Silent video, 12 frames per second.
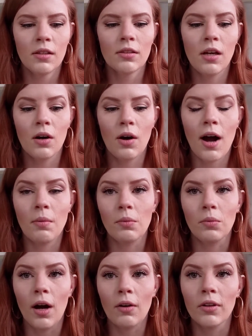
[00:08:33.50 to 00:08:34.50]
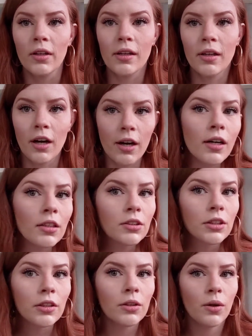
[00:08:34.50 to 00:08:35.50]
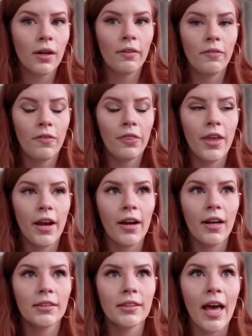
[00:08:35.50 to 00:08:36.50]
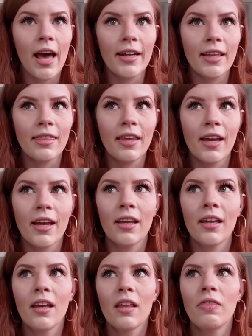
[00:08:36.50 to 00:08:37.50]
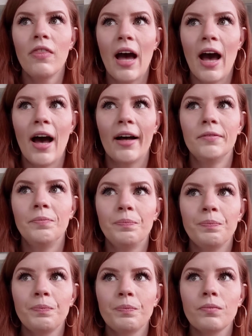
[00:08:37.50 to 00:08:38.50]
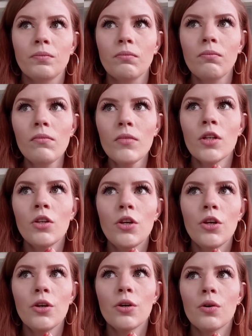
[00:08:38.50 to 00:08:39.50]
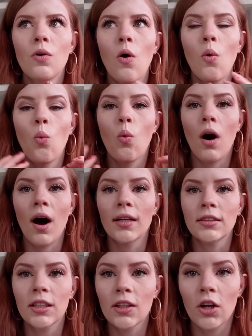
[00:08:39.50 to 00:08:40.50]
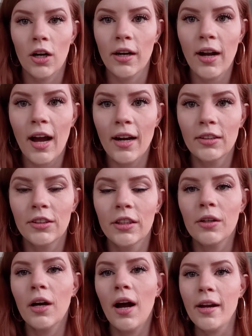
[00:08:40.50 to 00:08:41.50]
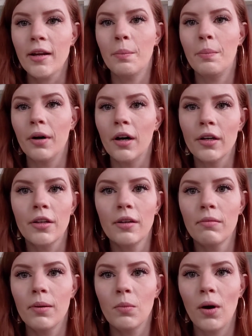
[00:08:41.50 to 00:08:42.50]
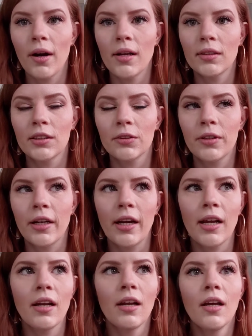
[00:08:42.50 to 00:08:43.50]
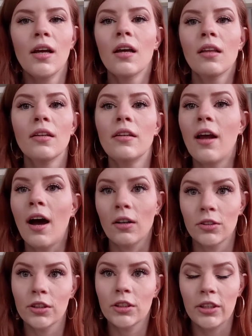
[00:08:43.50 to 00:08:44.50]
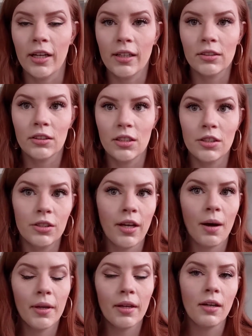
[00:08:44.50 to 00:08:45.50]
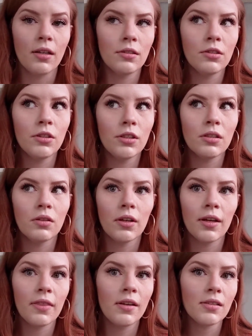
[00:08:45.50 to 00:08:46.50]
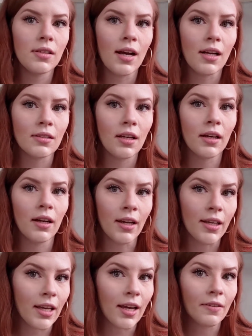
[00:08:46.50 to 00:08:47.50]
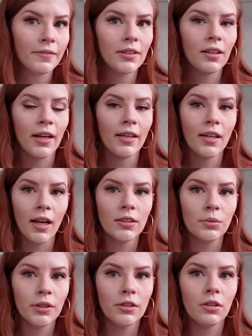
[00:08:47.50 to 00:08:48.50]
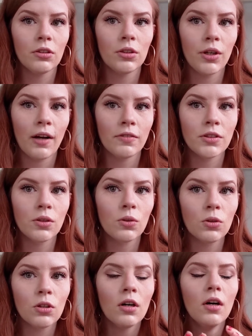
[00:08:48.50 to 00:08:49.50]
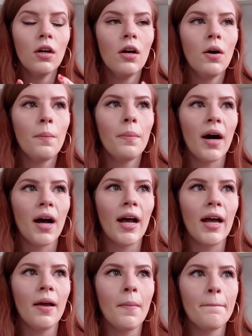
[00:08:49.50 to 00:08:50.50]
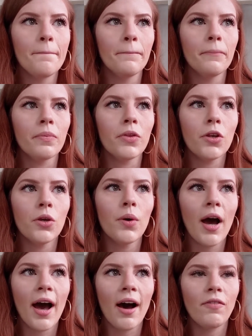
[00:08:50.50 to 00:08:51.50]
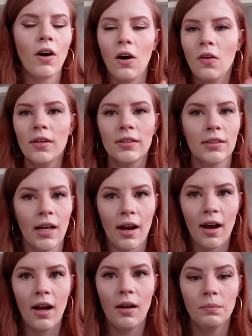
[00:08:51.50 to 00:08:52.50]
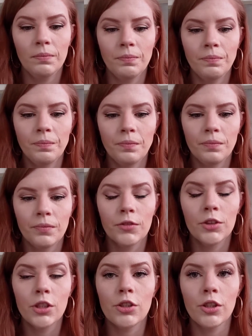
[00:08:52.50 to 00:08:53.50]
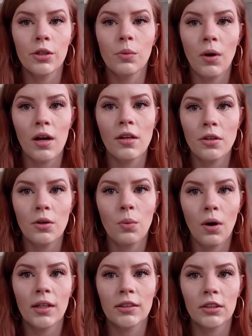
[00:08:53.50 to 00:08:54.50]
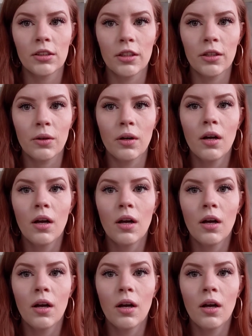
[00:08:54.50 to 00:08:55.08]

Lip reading: So I really encourage you, if there's anything that you want to learn how to do or any book you've been wanting to read, now's your chance to do that, because you need to look at this as like a gift. Like, yes, we still do have school, but you have all this time to do what you want to do.